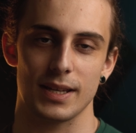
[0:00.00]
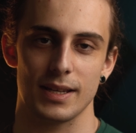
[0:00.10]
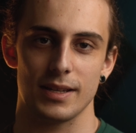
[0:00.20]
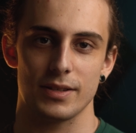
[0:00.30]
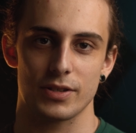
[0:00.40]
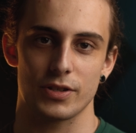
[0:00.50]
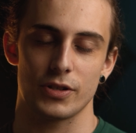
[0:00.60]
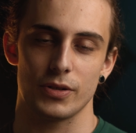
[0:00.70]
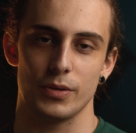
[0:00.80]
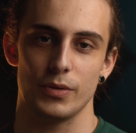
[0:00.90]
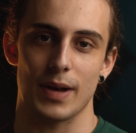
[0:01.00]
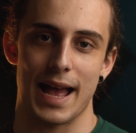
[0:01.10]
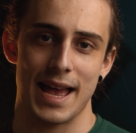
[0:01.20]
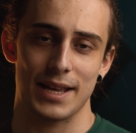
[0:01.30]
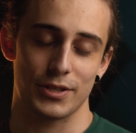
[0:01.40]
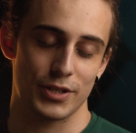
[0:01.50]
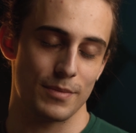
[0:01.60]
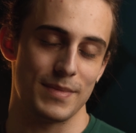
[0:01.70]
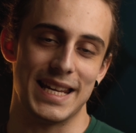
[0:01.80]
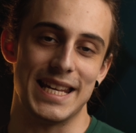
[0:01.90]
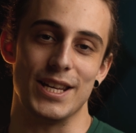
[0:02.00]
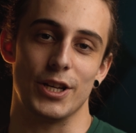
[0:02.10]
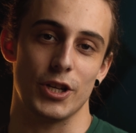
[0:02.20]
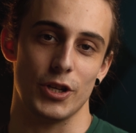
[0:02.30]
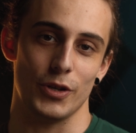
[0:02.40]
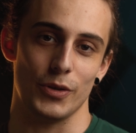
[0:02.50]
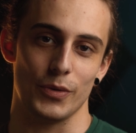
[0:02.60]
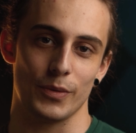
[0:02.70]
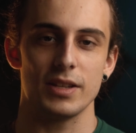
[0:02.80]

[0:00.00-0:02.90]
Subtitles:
is to add some EQ.